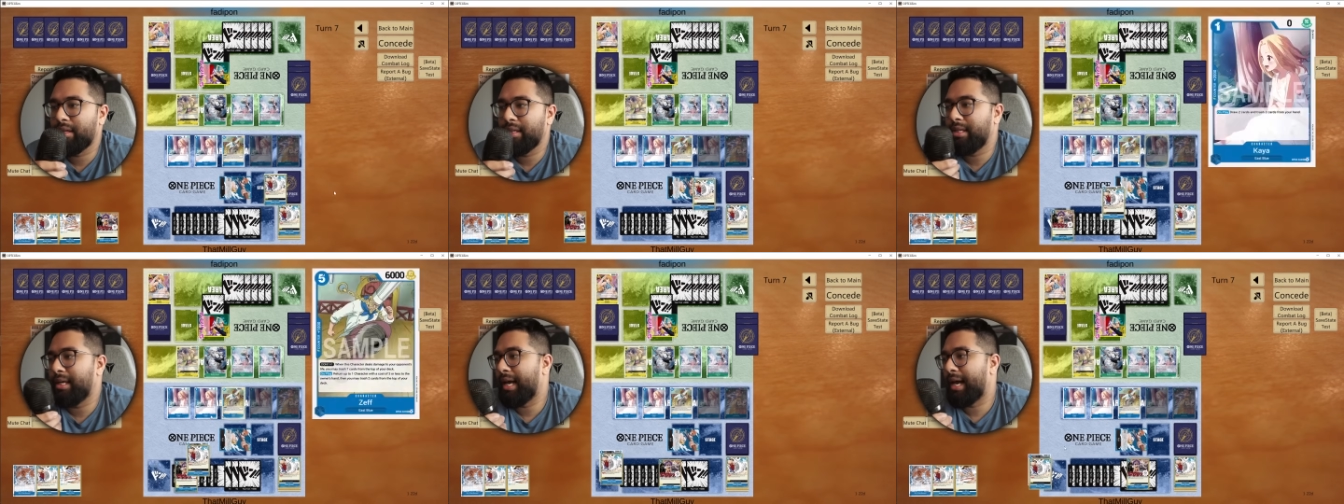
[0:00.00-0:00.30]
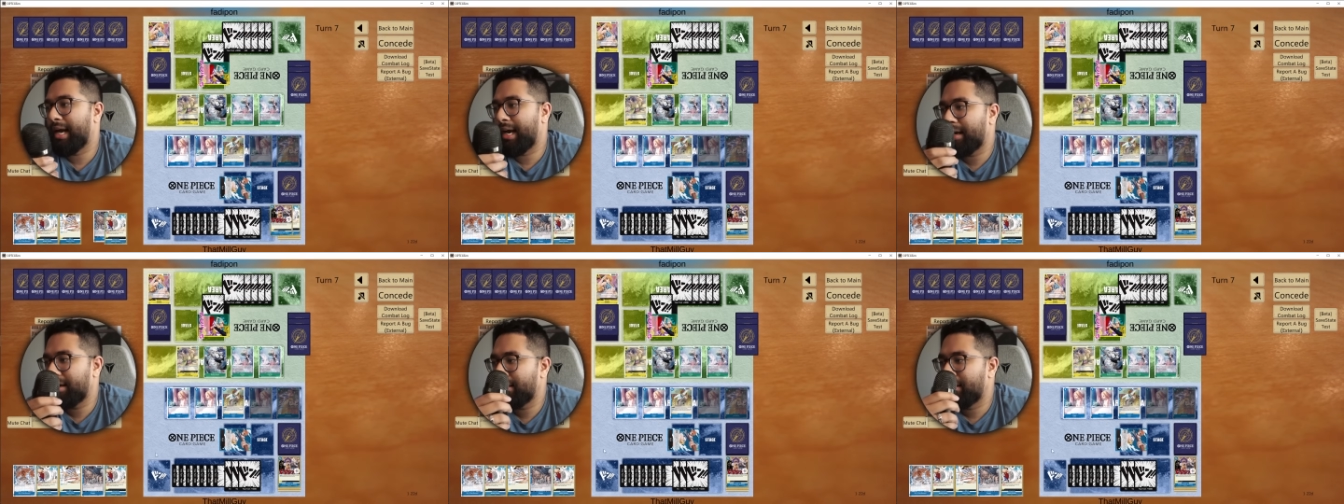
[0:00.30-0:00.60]

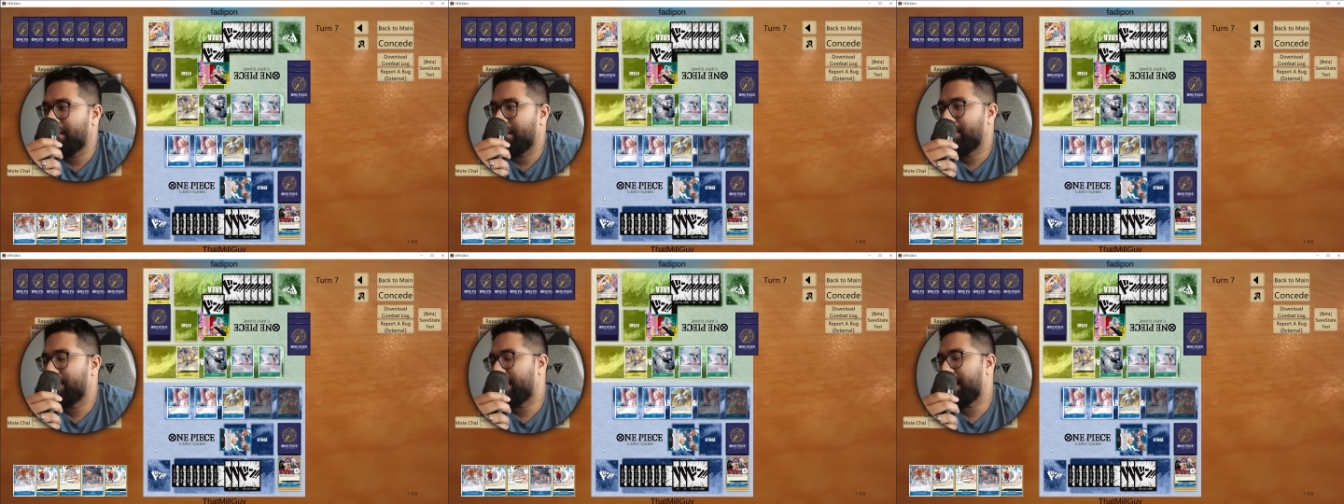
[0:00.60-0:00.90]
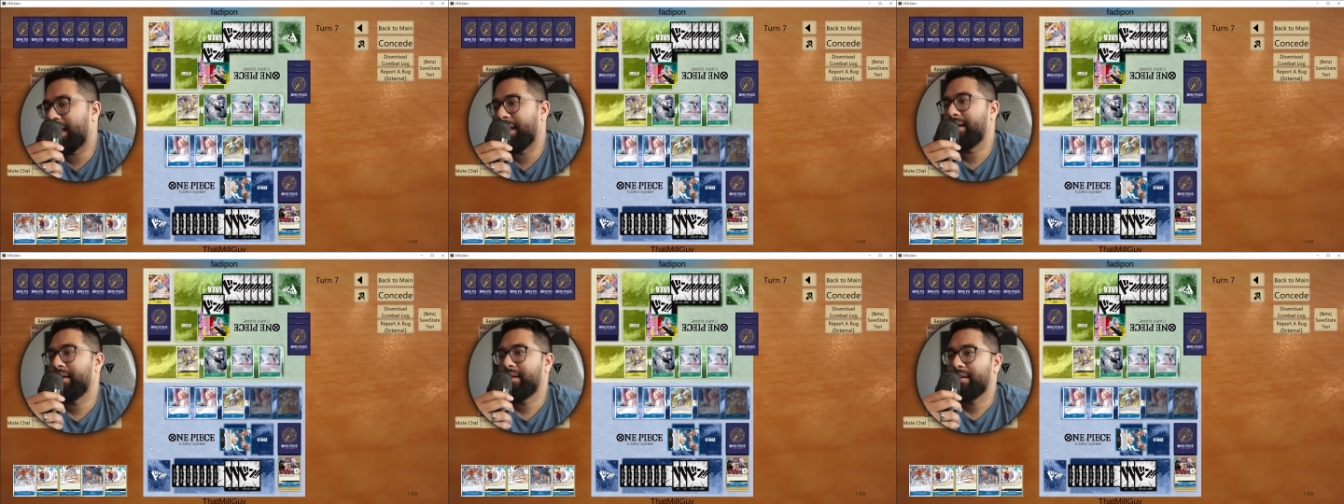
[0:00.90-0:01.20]
Yeah.
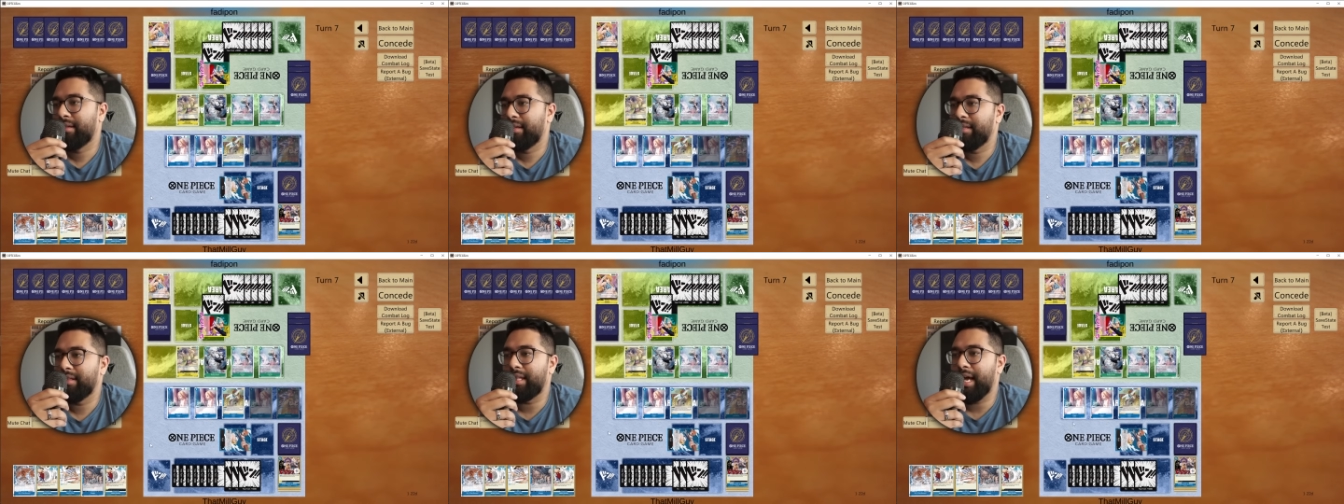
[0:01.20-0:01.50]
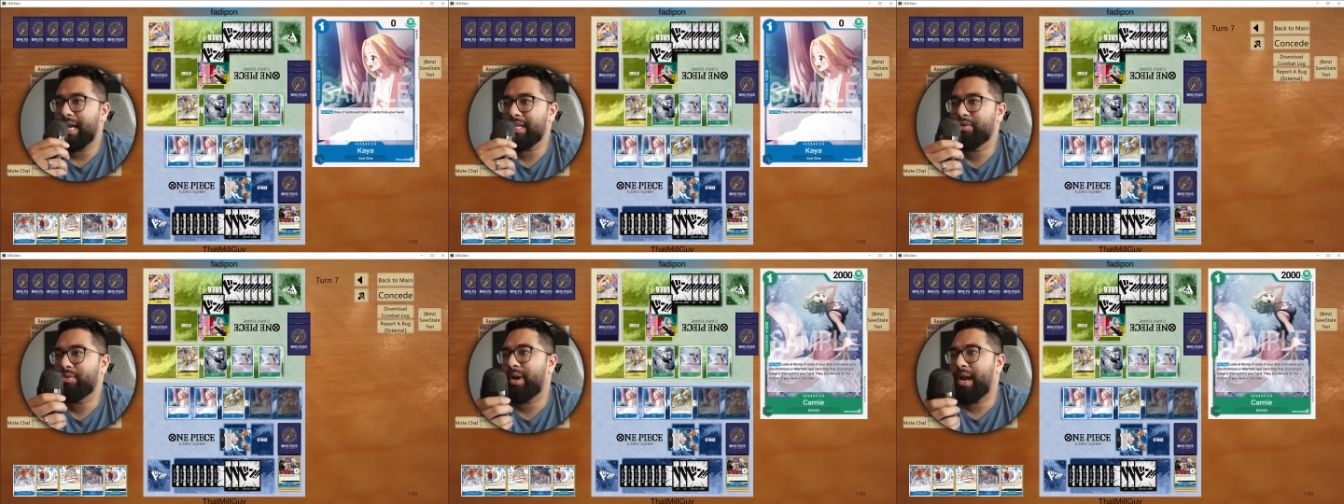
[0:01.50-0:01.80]
Okay.
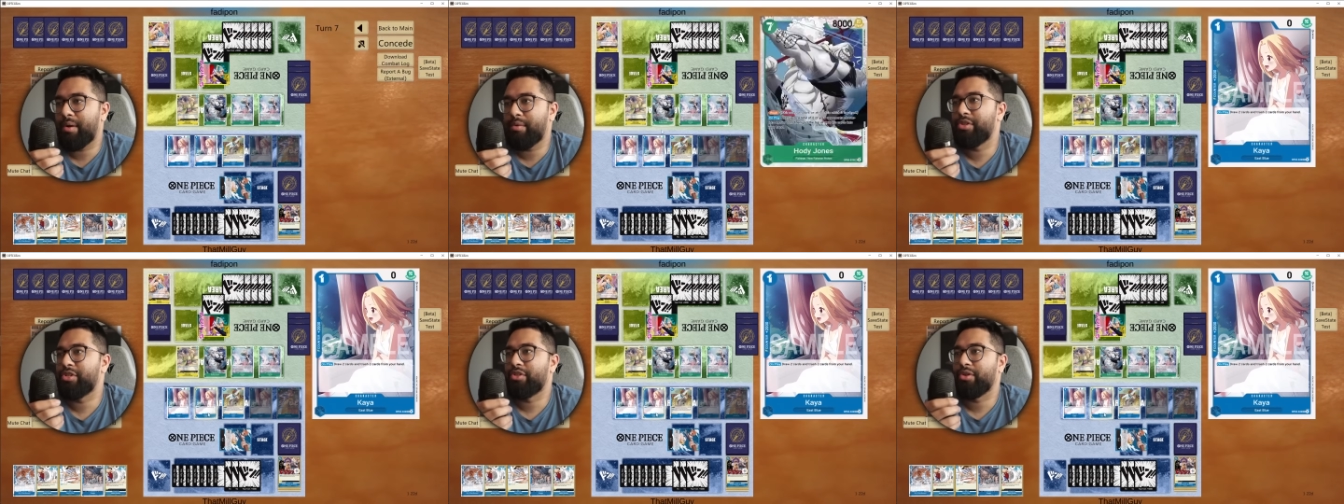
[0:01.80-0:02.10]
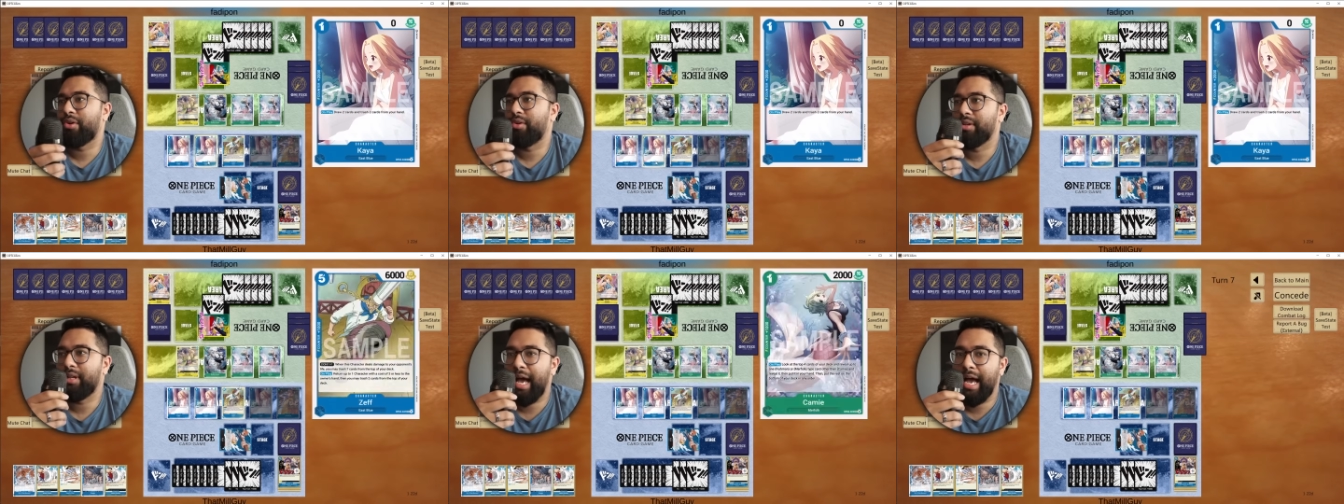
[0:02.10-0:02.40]
That's what I was
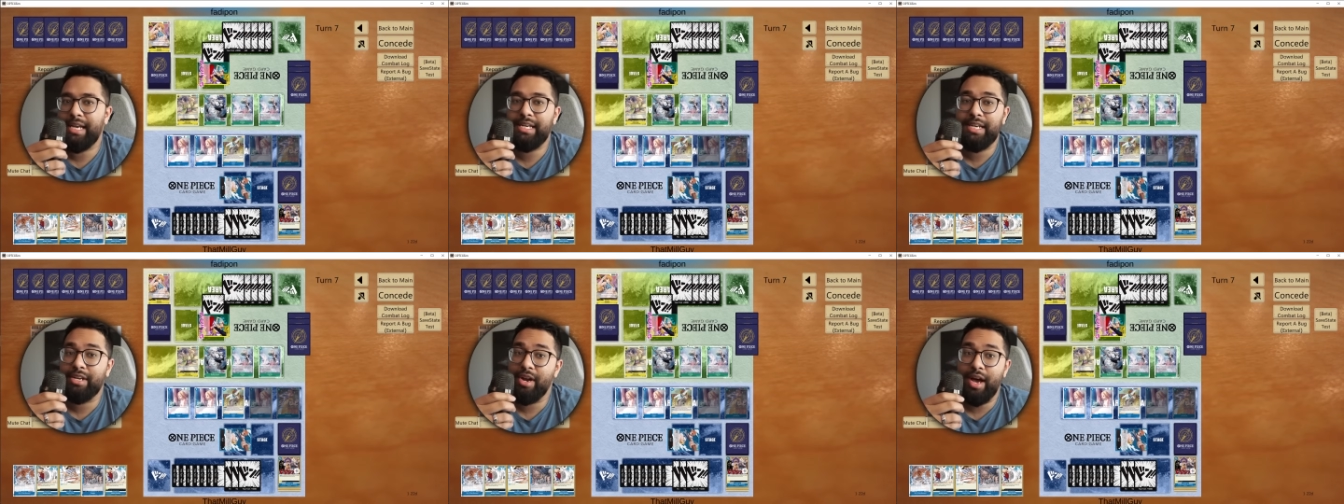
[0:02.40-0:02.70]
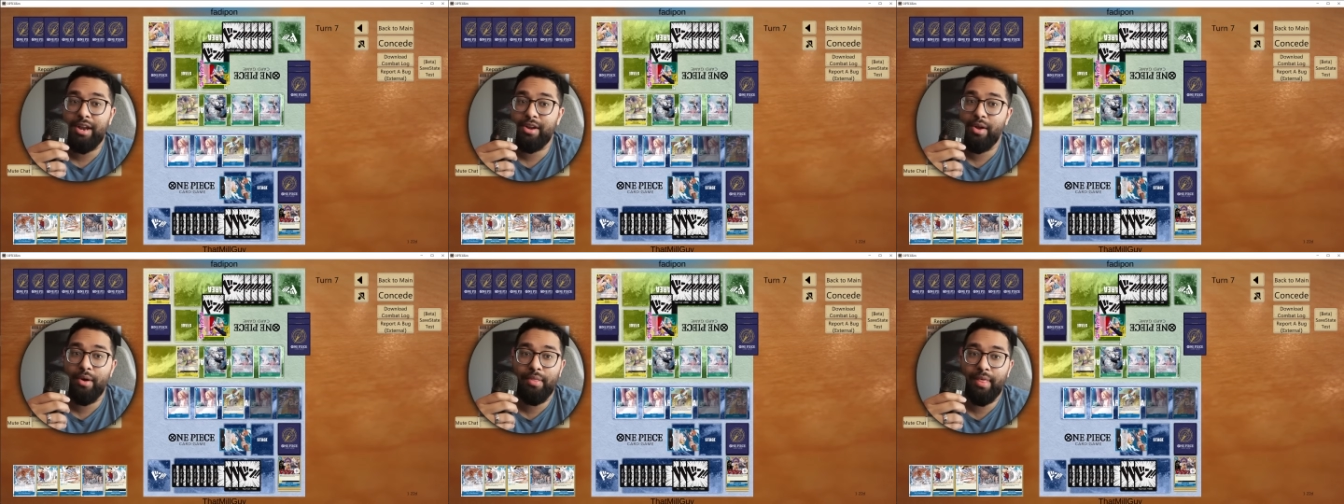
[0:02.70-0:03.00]
told. I did
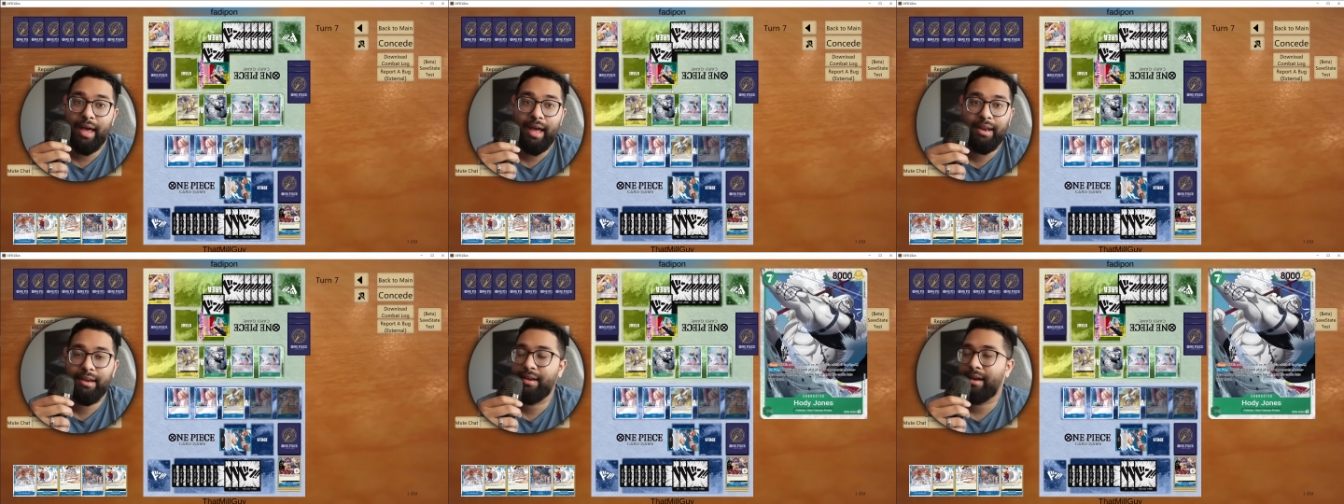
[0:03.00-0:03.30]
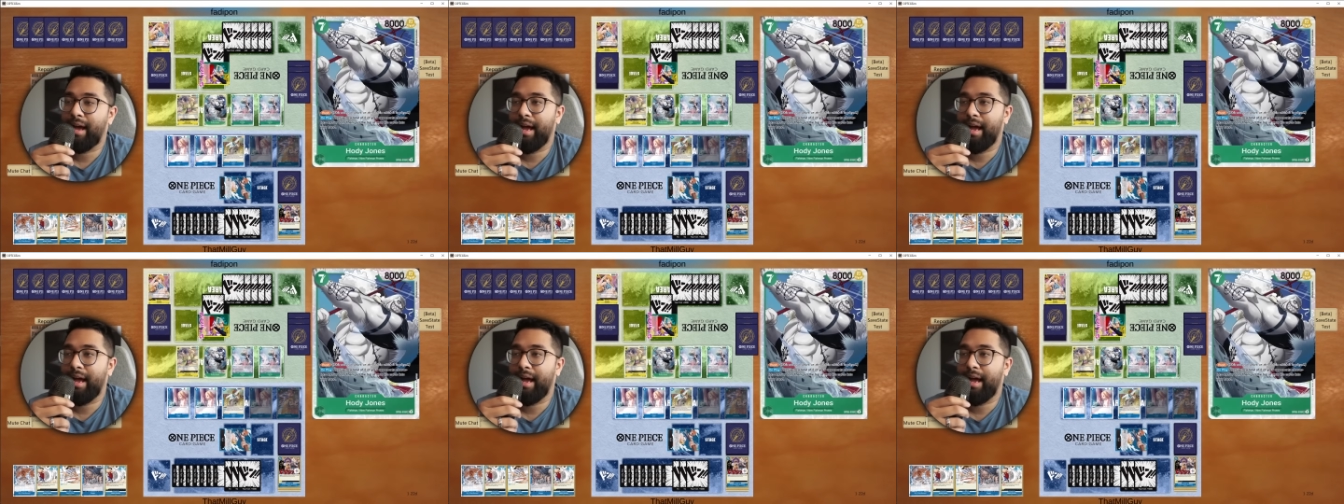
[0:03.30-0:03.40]
not know that.